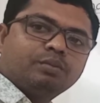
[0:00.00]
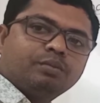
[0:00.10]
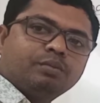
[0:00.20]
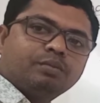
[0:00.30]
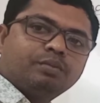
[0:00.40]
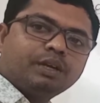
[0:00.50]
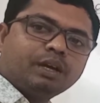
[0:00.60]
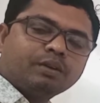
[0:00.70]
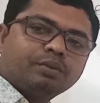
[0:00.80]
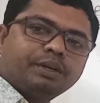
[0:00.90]
We
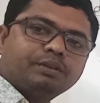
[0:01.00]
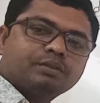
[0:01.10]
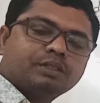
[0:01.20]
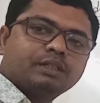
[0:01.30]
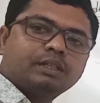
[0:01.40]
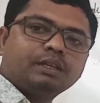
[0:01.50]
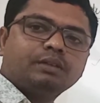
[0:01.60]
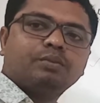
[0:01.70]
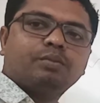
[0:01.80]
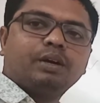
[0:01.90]
are going to say
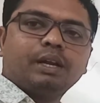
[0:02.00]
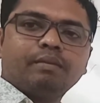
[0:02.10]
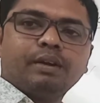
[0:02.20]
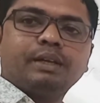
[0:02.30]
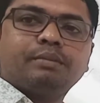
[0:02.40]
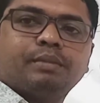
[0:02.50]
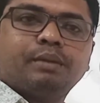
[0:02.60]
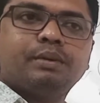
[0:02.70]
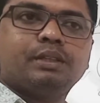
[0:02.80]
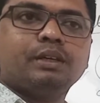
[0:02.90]
that whatever it may
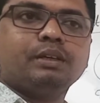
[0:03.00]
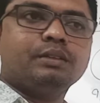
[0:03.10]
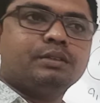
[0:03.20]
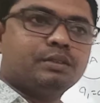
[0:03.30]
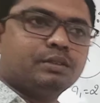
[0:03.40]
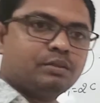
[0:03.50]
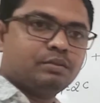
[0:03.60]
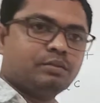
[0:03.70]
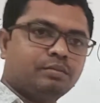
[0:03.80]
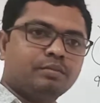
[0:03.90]
be the
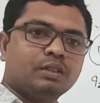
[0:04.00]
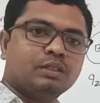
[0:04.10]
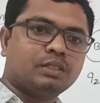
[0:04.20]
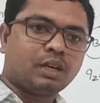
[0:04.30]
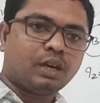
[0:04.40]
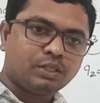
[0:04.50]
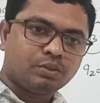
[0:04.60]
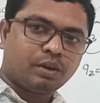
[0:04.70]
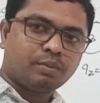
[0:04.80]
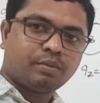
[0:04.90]
charge you
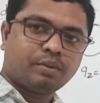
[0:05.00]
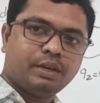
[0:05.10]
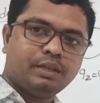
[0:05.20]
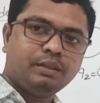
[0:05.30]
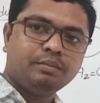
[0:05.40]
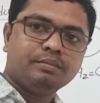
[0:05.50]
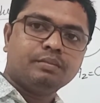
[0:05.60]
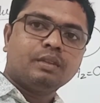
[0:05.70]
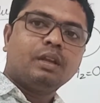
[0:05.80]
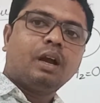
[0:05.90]
are
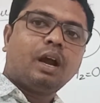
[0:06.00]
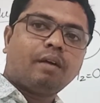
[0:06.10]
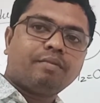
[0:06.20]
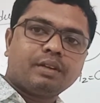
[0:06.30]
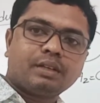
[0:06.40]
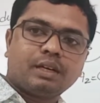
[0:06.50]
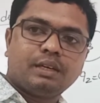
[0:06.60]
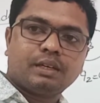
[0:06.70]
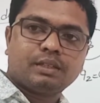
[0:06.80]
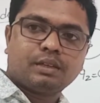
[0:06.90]
providing, after
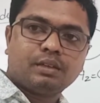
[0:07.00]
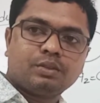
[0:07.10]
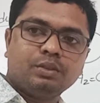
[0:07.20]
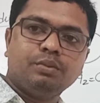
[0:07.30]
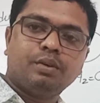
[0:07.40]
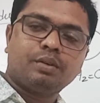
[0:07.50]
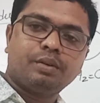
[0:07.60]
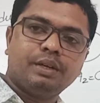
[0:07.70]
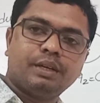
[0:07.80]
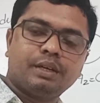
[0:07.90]
conduction also you are
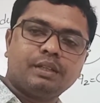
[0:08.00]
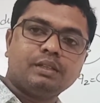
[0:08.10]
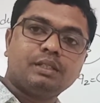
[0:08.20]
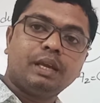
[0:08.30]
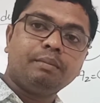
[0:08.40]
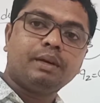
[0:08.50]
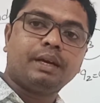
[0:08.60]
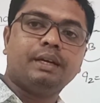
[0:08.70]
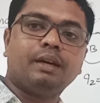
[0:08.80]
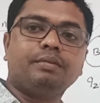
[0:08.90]
going to get the same
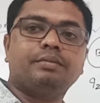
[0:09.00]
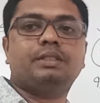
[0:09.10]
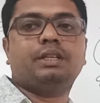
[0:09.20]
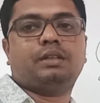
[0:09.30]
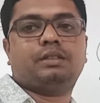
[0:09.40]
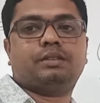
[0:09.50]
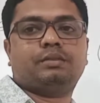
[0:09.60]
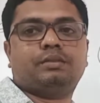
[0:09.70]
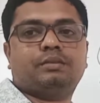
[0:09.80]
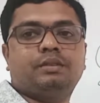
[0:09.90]
kind of charge.
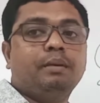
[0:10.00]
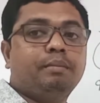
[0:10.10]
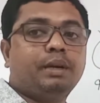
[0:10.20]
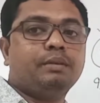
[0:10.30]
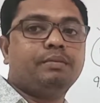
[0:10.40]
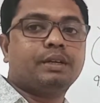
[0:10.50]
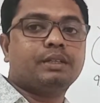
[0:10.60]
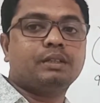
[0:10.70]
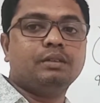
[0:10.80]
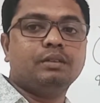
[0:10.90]
But in
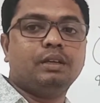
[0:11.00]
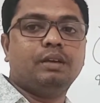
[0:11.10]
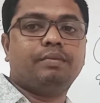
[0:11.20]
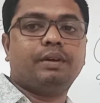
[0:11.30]
friction, if